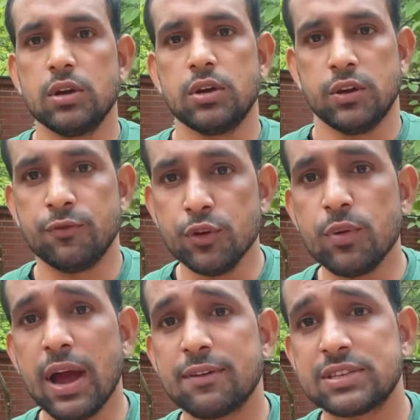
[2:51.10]
If you
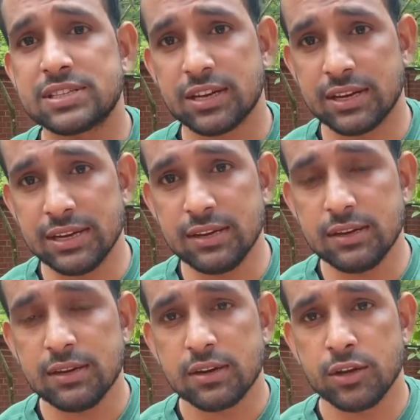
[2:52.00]
have studied
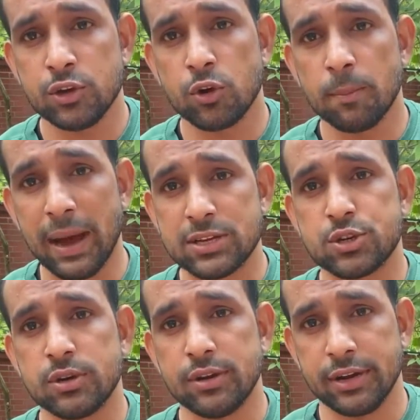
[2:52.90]
your
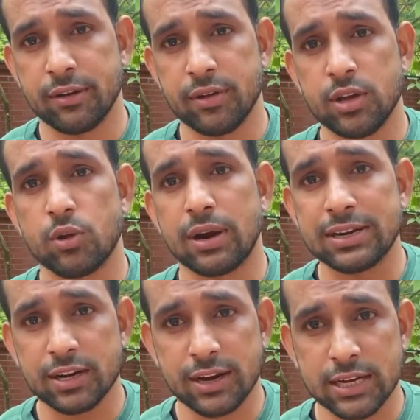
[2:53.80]
bachelor degree, your
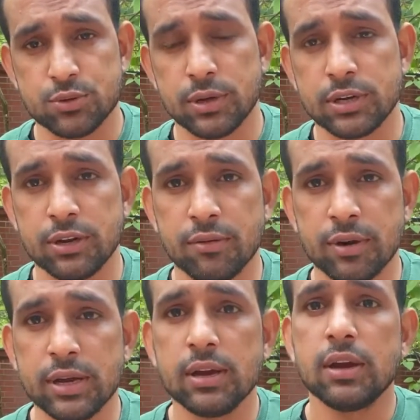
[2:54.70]
undergraduate
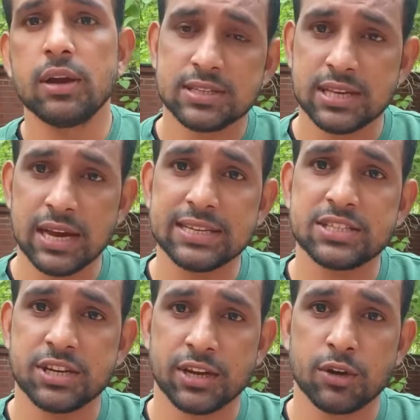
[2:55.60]
degree, science,
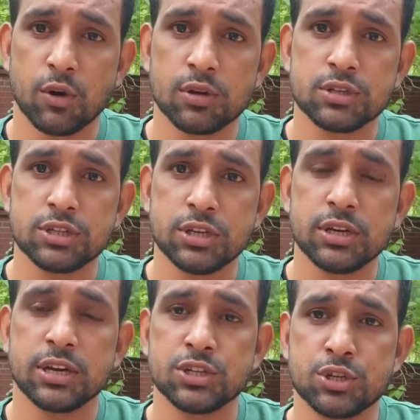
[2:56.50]
technology,
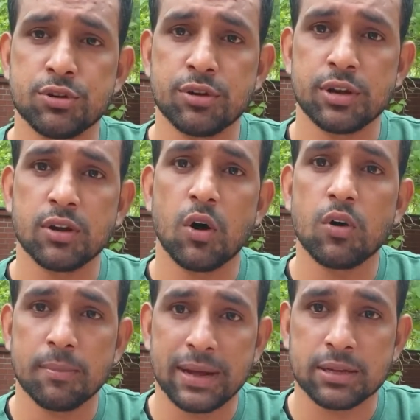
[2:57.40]
engineering or
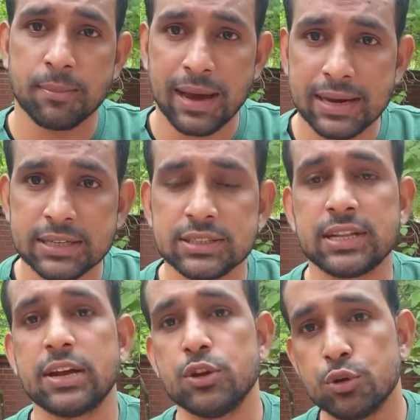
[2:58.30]
mathematics,
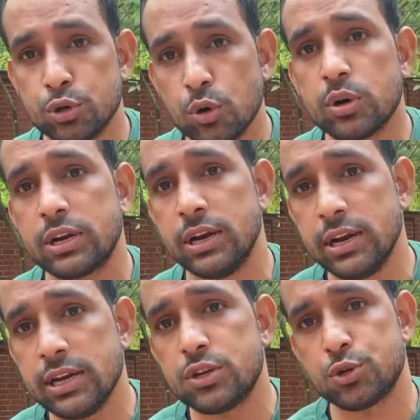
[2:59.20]
then you don't
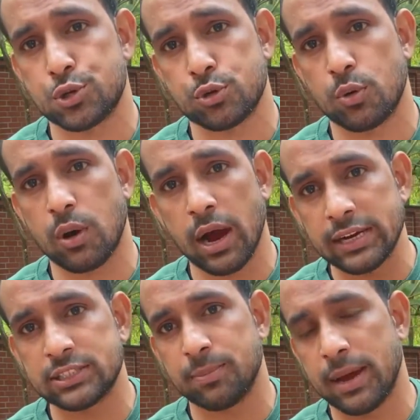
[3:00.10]
need to show
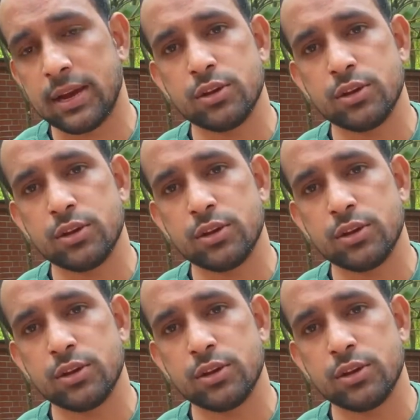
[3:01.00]
IELTS band.